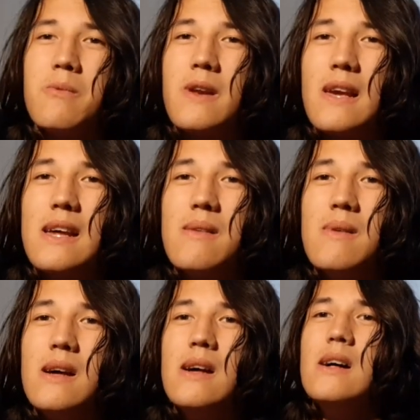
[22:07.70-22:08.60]
one again.
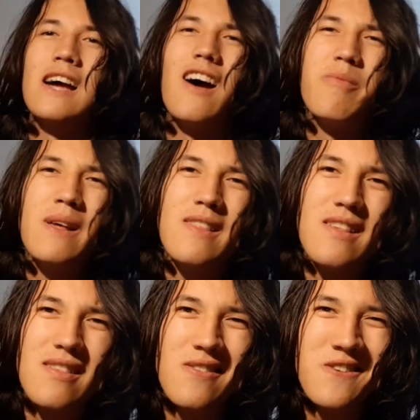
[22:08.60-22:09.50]
I played
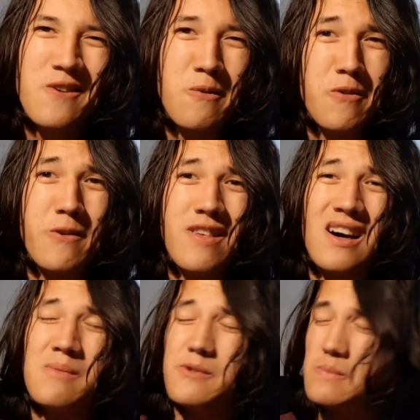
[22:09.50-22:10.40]
this 2 or 3
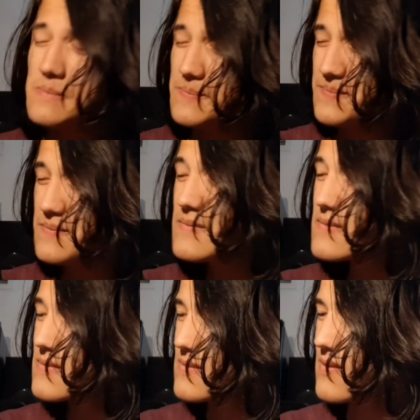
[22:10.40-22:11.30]
times
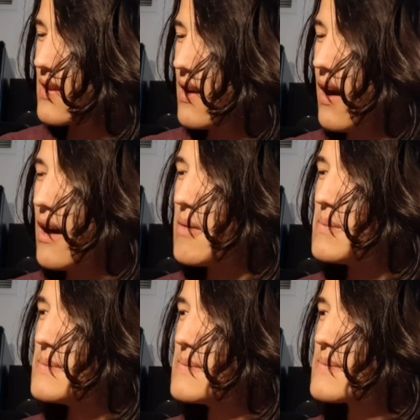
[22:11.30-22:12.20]

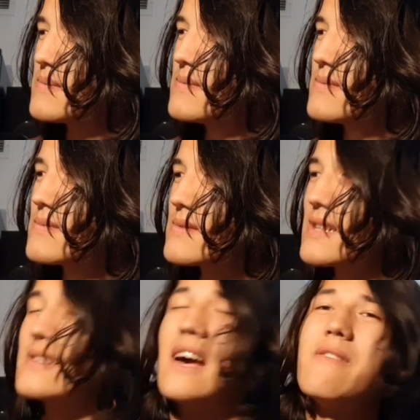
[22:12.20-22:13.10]

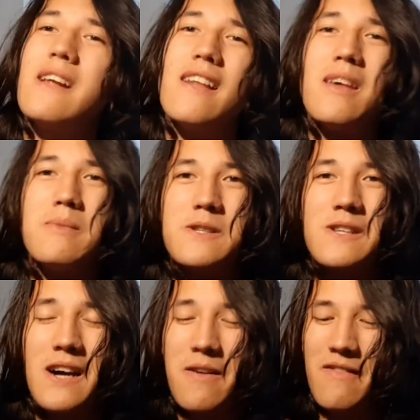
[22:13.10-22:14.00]
because I haven't had that much
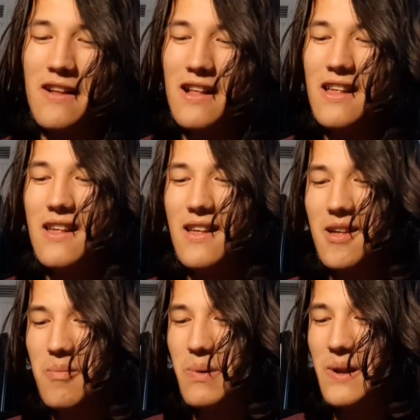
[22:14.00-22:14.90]
time.
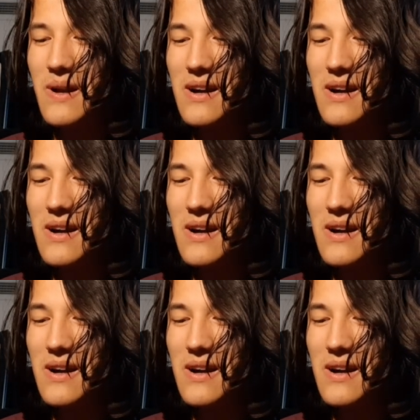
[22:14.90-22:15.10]
But